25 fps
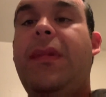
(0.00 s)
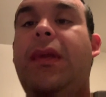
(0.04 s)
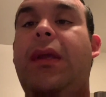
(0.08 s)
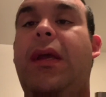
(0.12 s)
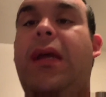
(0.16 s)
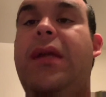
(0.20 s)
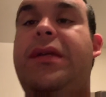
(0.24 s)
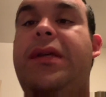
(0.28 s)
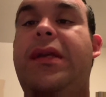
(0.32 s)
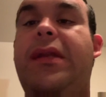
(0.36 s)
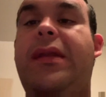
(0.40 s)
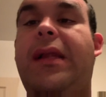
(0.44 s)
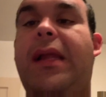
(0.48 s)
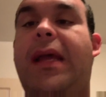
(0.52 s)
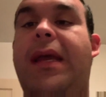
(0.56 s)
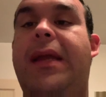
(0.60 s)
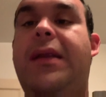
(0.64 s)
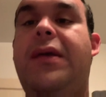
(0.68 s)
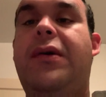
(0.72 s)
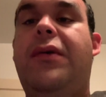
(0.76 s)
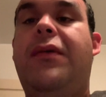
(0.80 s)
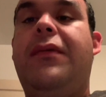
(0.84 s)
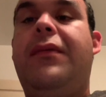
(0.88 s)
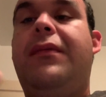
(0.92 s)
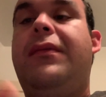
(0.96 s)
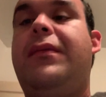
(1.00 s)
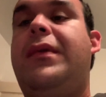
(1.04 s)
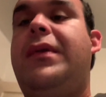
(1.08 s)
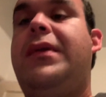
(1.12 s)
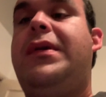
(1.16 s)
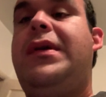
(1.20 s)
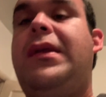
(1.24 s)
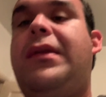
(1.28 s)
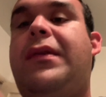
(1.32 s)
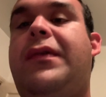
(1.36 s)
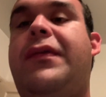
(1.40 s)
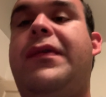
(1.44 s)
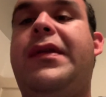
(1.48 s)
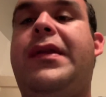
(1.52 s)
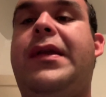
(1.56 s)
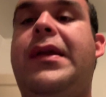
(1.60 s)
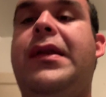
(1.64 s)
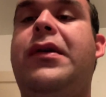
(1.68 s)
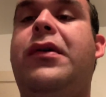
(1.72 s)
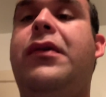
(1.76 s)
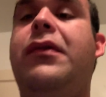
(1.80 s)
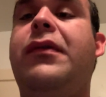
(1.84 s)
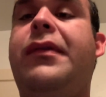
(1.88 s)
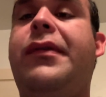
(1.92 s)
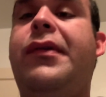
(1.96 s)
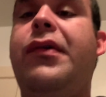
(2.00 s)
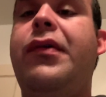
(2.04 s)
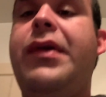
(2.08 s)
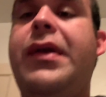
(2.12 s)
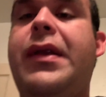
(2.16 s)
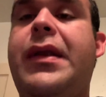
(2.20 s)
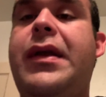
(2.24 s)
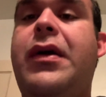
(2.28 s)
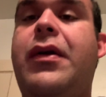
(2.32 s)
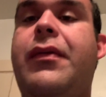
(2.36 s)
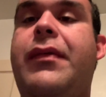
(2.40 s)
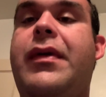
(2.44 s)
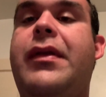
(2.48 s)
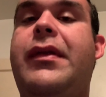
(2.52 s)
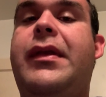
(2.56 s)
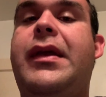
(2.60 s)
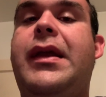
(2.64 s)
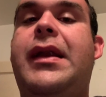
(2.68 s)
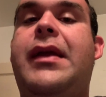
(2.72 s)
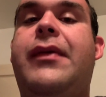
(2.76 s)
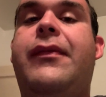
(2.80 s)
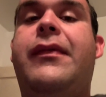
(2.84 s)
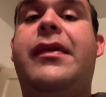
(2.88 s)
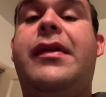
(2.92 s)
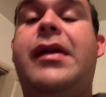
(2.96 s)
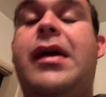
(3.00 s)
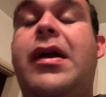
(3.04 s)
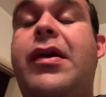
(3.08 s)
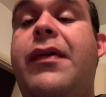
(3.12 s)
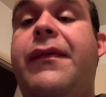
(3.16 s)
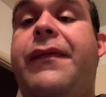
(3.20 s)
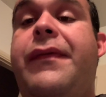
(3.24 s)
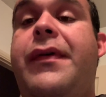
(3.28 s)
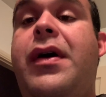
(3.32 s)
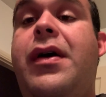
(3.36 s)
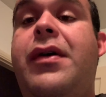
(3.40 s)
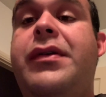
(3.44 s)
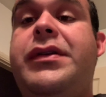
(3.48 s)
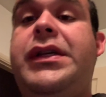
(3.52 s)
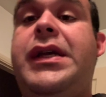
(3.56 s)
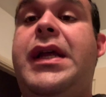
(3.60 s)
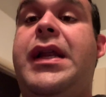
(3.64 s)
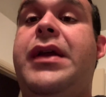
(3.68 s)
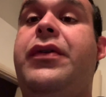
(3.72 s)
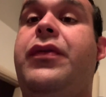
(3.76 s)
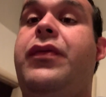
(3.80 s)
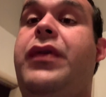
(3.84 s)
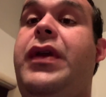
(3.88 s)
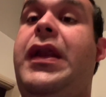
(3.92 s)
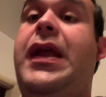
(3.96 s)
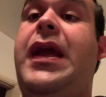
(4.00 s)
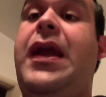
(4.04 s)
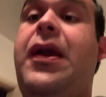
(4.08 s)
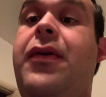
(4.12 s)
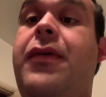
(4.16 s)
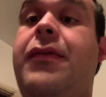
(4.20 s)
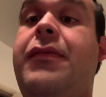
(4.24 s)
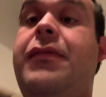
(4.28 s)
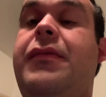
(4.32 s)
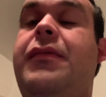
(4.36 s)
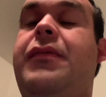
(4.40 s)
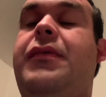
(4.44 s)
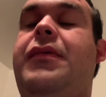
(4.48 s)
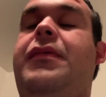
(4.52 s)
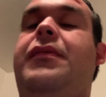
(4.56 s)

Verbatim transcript: And she's lying the whole, she's twisting the whole story now around saying it was not her fault. She had a green arrow.